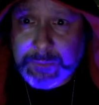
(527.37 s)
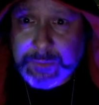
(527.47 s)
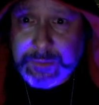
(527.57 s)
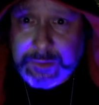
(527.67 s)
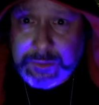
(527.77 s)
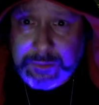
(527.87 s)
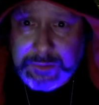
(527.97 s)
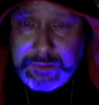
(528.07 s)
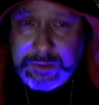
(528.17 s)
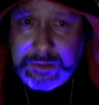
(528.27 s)

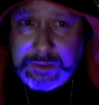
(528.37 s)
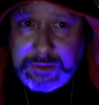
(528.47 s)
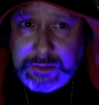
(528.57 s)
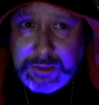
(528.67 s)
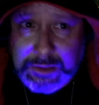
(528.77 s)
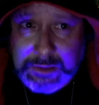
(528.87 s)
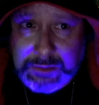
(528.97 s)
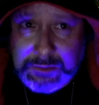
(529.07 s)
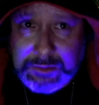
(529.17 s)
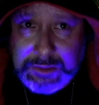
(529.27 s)
There's
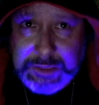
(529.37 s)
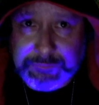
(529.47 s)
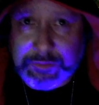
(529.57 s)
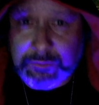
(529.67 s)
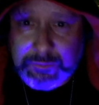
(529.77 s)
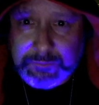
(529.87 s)
different